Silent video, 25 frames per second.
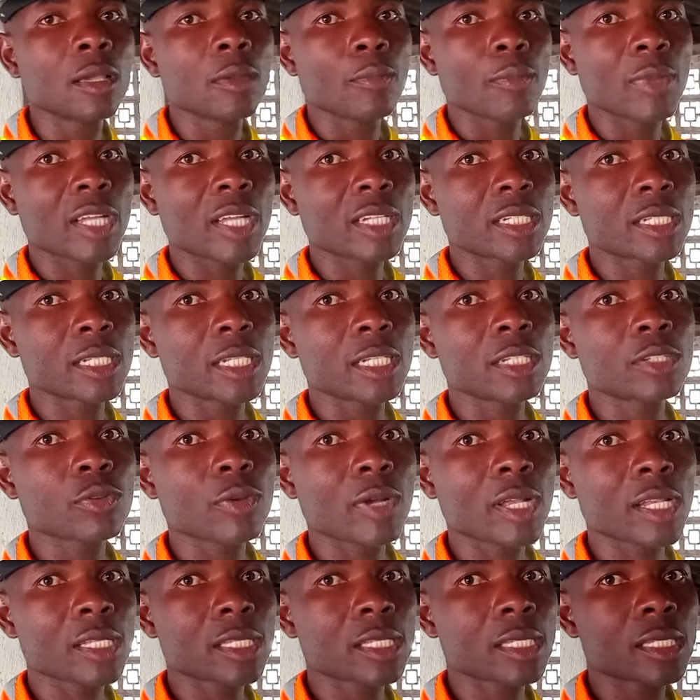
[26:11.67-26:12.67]
but it
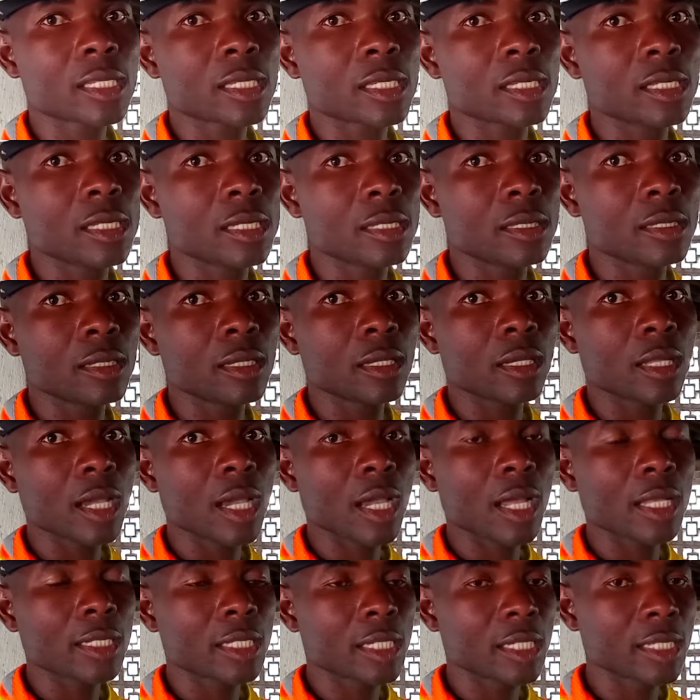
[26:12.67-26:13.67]
was
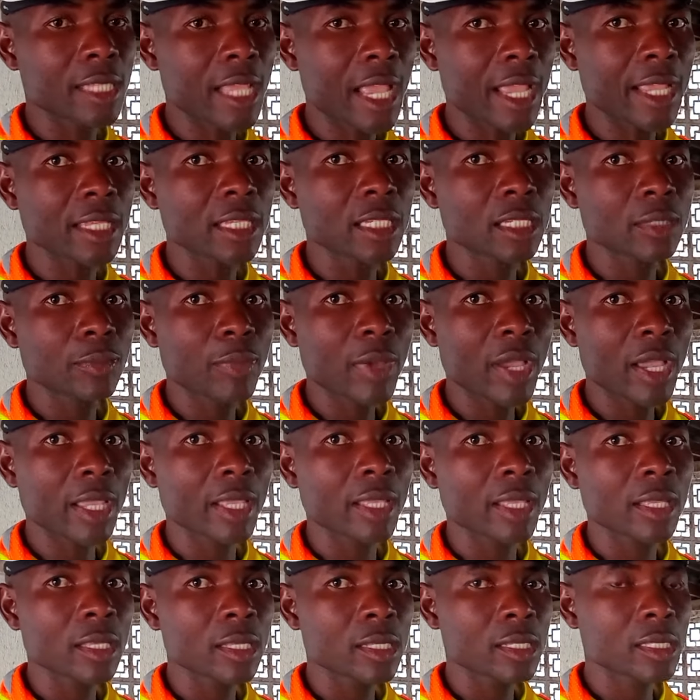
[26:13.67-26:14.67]
designed by
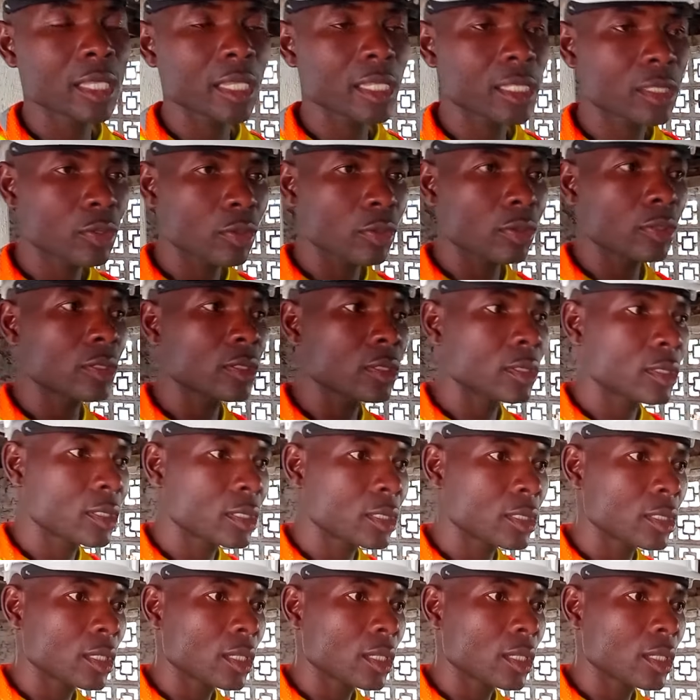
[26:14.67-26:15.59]
Seston's